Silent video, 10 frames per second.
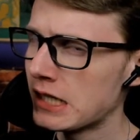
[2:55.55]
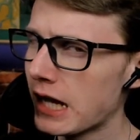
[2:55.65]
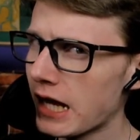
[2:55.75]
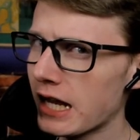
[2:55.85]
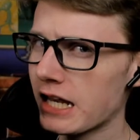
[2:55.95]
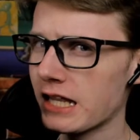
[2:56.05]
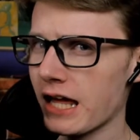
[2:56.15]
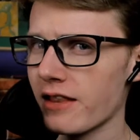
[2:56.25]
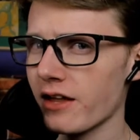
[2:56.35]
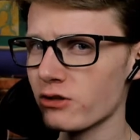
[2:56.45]
And
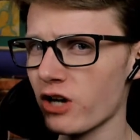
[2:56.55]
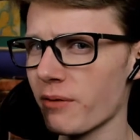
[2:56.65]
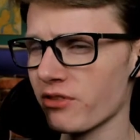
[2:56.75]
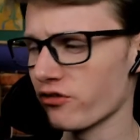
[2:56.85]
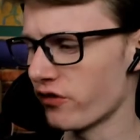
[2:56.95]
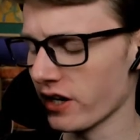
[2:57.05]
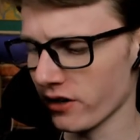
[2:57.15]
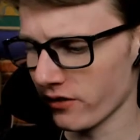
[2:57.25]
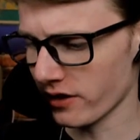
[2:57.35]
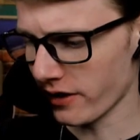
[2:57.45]
then they dropped the
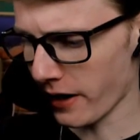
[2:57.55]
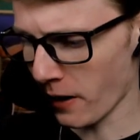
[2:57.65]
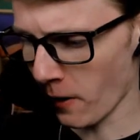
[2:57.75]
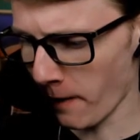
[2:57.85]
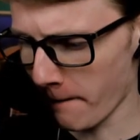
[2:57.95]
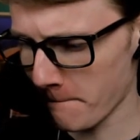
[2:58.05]
finger in there,